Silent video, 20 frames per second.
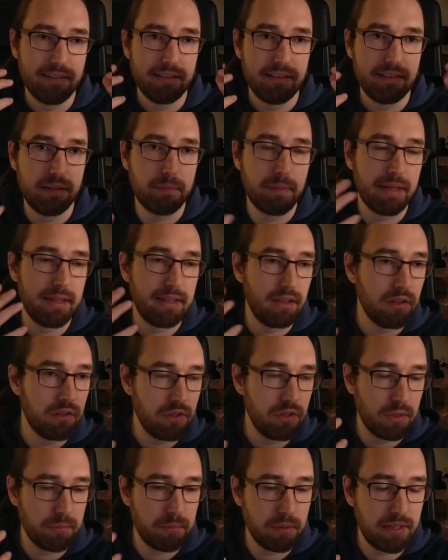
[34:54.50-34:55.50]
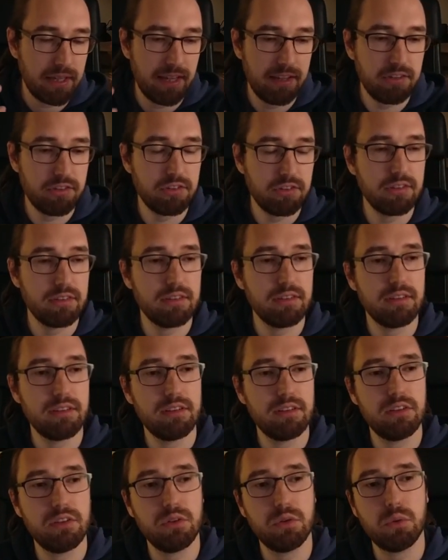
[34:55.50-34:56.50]
depending on your application,
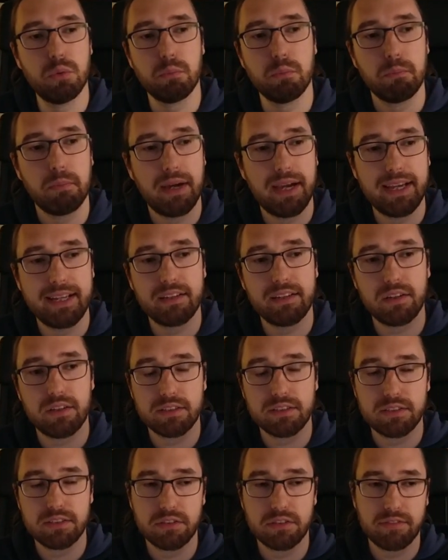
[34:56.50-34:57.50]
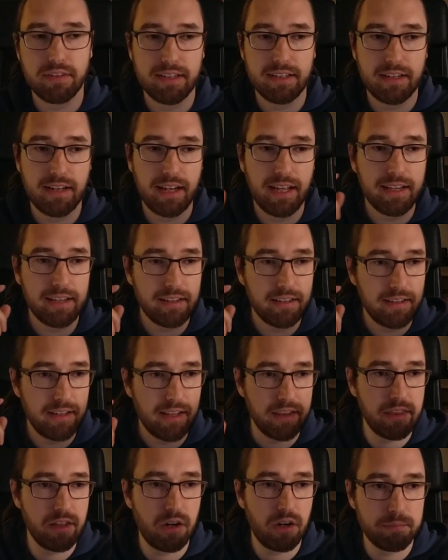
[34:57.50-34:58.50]
you might also want like
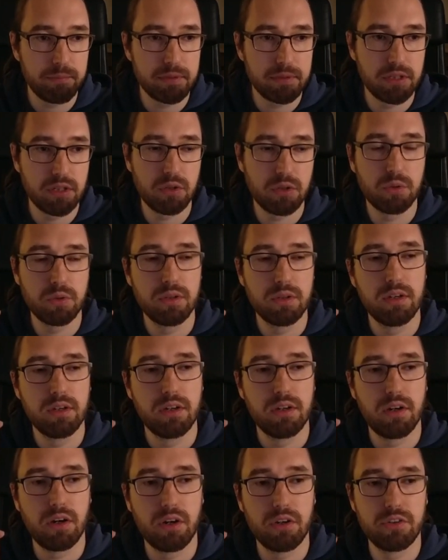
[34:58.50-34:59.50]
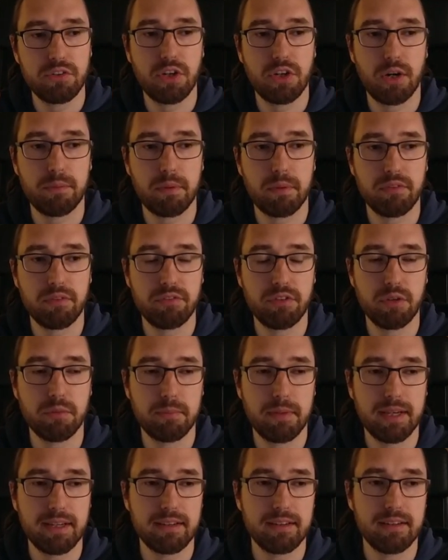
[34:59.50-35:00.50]
another opto on top of your
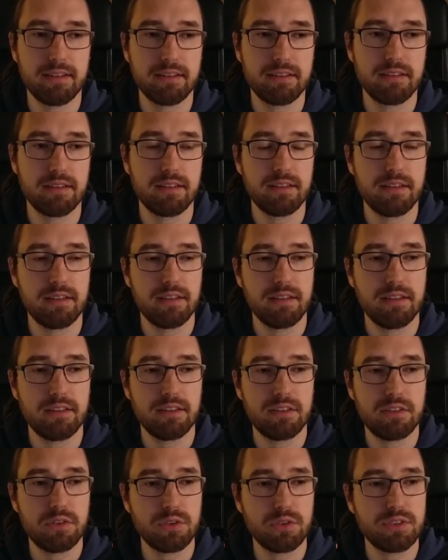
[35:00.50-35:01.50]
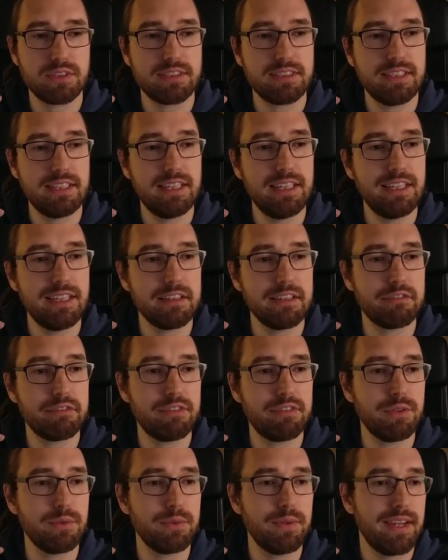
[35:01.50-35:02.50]
magnet to see if you